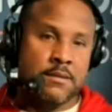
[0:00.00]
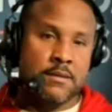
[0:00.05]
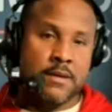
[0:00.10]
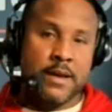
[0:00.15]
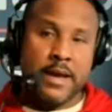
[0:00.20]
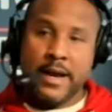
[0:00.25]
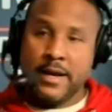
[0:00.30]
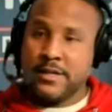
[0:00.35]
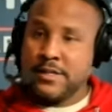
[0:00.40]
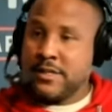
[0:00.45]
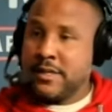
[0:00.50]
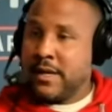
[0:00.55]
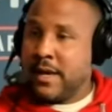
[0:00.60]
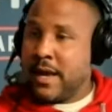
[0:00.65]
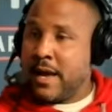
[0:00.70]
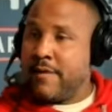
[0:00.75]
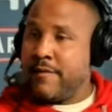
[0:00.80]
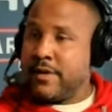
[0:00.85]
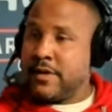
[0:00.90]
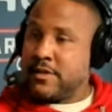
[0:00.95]
actually
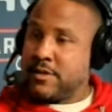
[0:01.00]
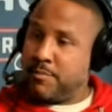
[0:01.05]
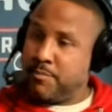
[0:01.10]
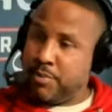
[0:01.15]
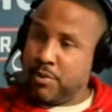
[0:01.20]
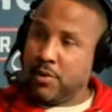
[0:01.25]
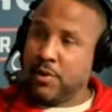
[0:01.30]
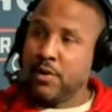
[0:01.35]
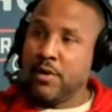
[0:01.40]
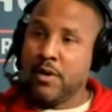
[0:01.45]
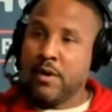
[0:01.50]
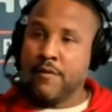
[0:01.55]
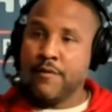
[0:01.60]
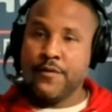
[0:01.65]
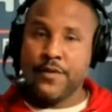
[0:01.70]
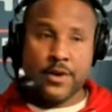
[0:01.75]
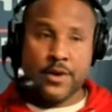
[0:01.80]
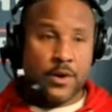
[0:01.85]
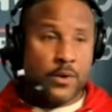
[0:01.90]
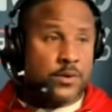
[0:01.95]
having to pull off
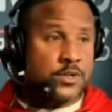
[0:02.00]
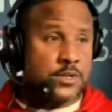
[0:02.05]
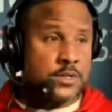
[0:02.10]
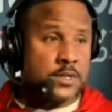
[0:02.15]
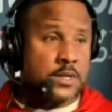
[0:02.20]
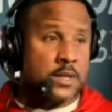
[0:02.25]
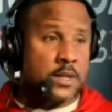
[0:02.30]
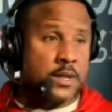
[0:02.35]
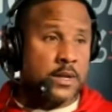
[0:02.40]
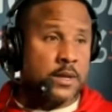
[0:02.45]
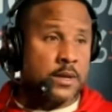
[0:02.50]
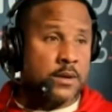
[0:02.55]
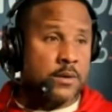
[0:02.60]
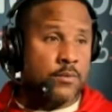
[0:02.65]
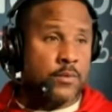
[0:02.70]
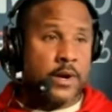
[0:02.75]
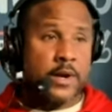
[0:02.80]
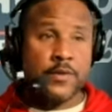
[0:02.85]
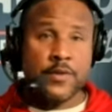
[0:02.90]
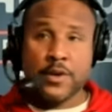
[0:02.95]
the coaches clinic,
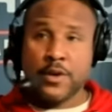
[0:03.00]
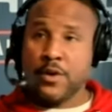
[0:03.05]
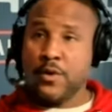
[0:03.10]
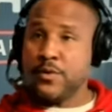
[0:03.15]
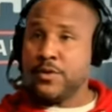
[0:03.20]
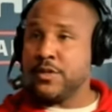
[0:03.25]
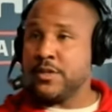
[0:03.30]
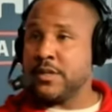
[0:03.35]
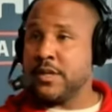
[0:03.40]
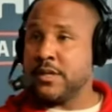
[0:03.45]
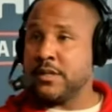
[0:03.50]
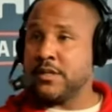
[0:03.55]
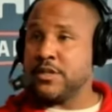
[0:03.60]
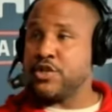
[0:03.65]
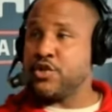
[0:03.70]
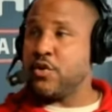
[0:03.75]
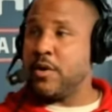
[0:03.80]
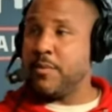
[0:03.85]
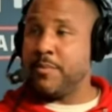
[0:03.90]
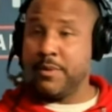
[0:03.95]
right? The coaches get to
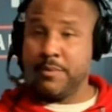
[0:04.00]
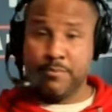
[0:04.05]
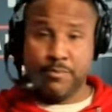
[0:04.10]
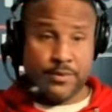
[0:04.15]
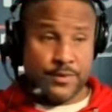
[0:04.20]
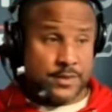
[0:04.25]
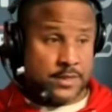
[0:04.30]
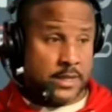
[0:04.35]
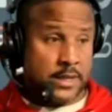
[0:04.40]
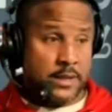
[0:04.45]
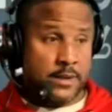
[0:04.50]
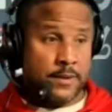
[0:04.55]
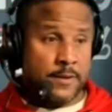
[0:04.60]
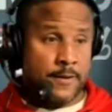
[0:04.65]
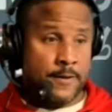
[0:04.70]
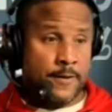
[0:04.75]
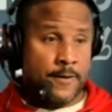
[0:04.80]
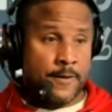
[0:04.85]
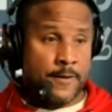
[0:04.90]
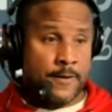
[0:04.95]
show up and present,
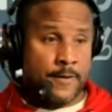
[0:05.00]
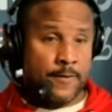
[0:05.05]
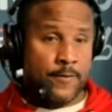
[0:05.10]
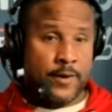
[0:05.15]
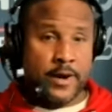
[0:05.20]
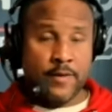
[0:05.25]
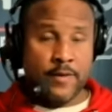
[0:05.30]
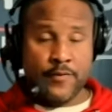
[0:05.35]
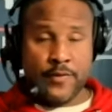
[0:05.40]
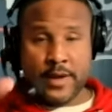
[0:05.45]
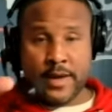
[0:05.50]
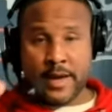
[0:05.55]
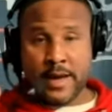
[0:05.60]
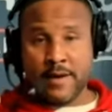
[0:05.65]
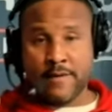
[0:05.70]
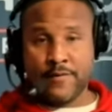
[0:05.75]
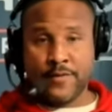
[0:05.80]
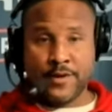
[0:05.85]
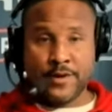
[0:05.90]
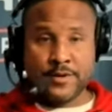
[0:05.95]
right? They
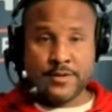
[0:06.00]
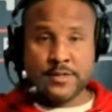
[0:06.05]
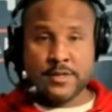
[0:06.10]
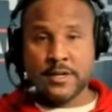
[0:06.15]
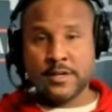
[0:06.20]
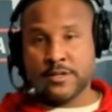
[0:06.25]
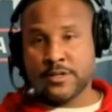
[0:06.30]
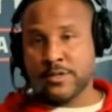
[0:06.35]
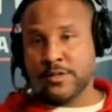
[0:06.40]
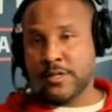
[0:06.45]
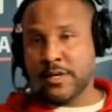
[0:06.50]
have their sections.